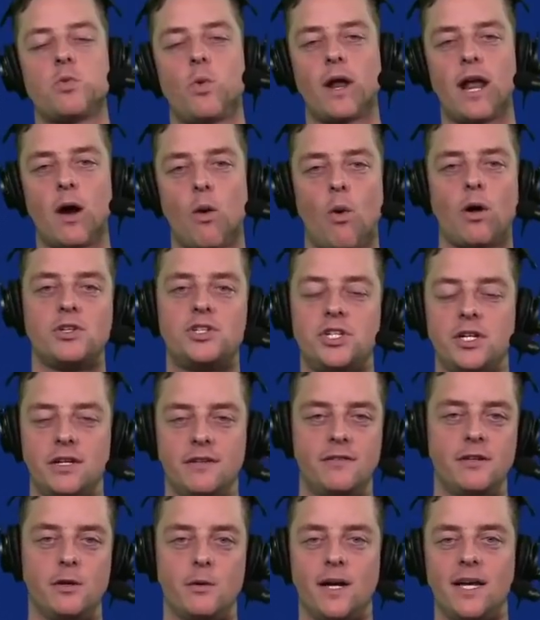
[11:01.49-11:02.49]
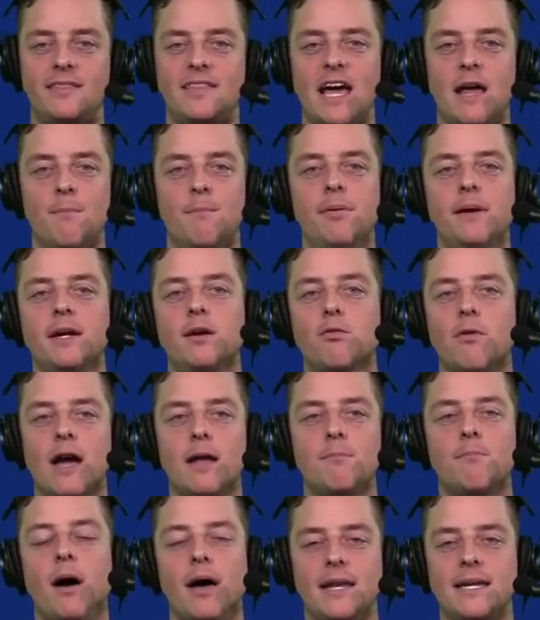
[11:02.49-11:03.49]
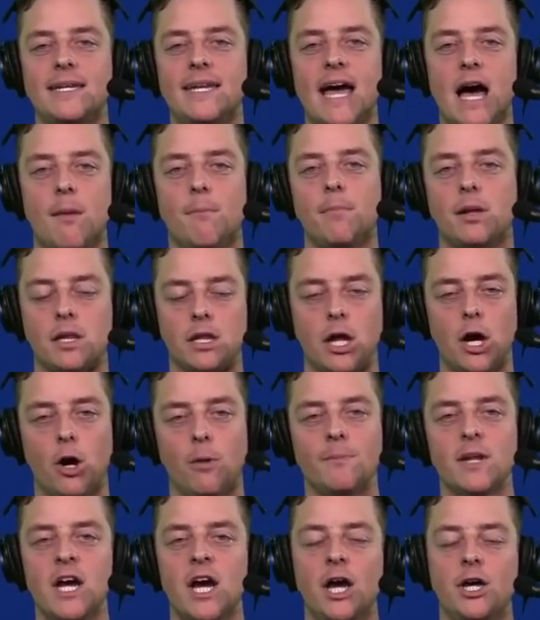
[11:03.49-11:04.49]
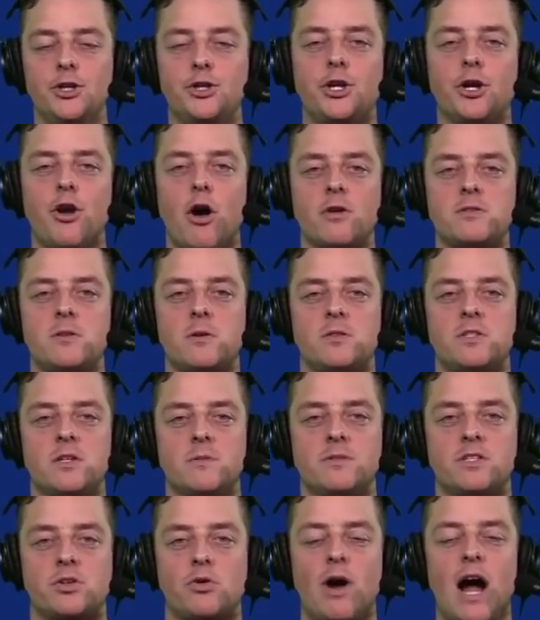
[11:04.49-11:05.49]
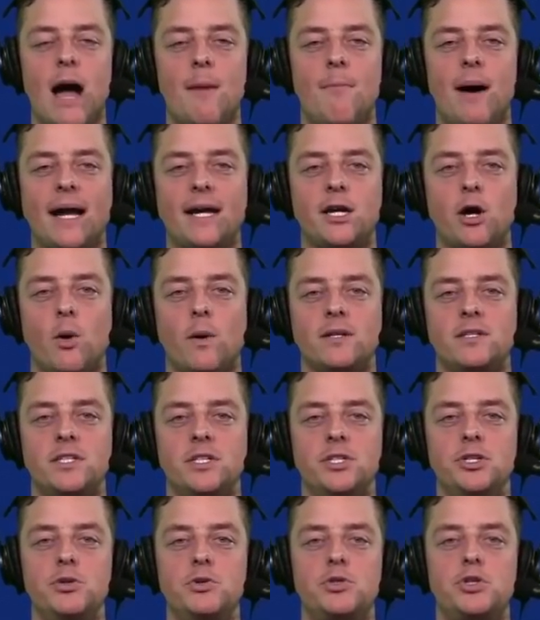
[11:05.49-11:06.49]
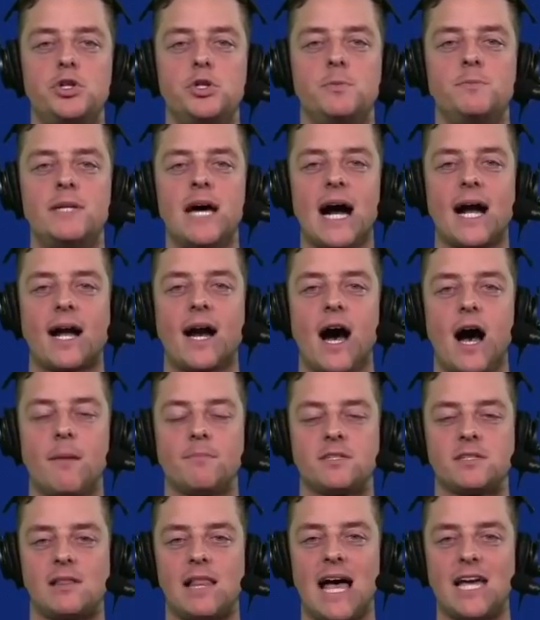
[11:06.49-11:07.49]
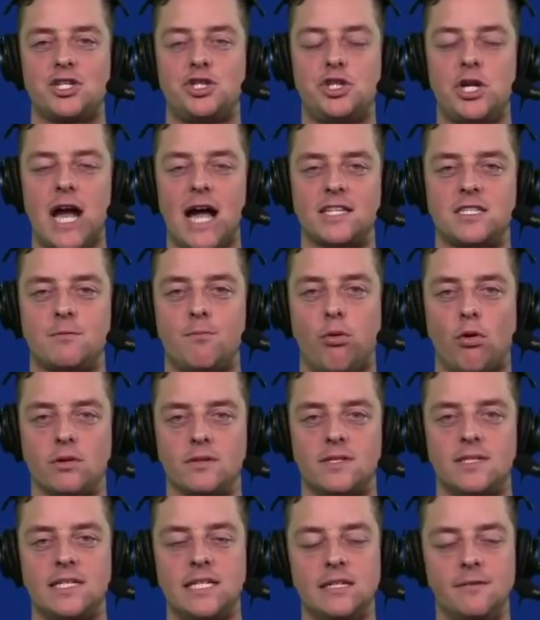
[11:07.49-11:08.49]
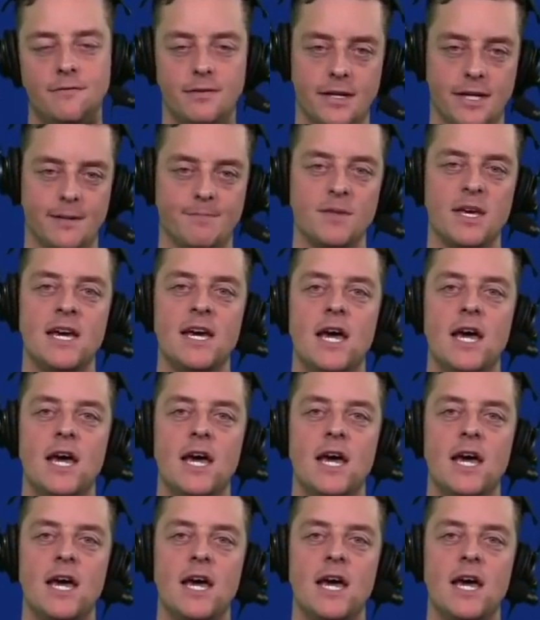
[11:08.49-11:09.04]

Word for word: what I want you to do. Hit that big red button down below. You can also subscribe by going to youtube.com slash chatsportstv.